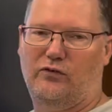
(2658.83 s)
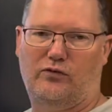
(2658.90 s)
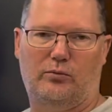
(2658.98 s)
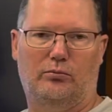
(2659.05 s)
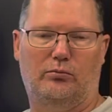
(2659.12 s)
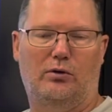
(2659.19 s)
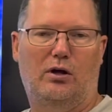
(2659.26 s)

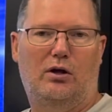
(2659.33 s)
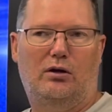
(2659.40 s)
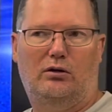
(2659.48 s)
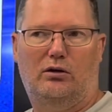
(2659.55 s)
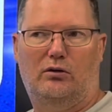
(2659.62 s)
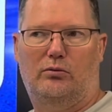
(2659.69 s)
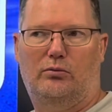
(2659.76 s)
from
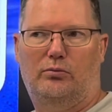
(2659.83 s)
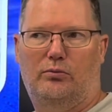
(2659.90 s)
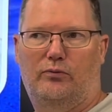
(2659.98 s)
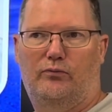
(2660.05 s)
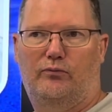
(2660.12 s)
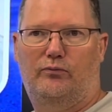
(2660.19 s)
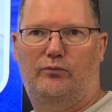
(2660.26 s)
the
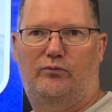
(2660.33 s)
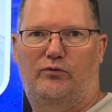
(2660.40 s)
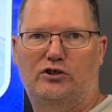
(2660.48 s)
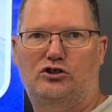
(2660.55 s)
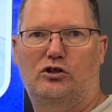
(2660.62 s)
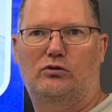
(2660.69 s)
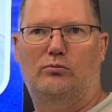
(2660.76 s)

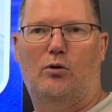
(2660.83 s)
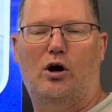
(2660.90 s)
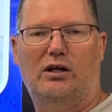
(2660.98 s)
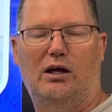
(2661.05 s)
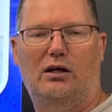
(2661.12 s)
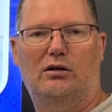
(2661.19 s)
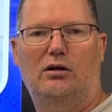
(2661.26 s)
fishing
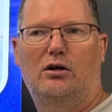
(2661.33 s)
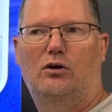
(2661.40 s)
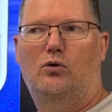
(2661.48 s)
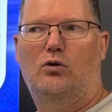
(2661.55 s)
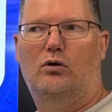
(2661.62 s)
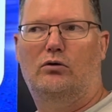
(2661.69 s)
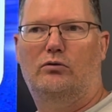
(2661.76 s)
market
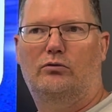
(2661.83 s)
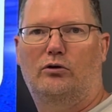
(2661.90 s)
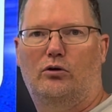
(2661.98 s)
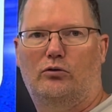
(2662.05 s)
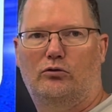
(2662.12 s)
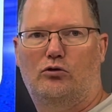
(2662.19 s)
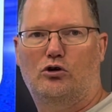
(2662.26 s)
or you know
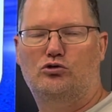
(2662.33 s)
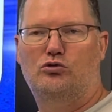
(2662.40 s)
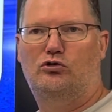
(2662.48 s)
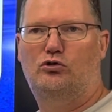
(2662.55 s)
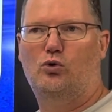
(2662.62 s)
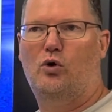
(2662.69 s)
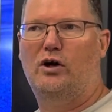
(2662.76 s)
the grocery
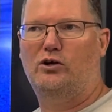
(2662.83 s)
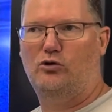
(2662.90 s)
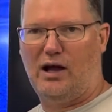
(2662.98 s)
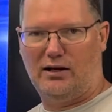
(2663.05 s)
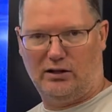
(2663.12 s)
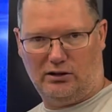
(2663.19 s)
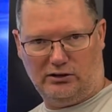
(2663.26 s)
store and you
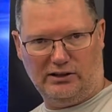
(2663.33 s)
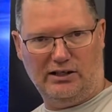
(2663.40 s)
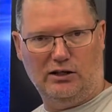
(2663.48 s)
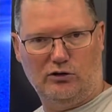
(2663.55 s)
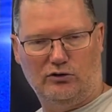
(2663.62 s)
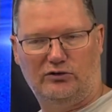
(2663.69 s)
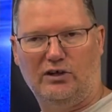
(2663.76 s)
had to clean it
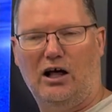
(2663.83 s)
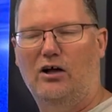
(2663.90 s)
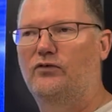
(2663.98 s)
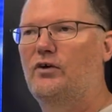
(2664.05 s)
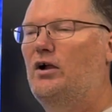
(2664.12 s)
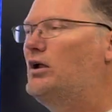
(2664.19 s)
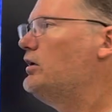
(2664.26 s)
yourself,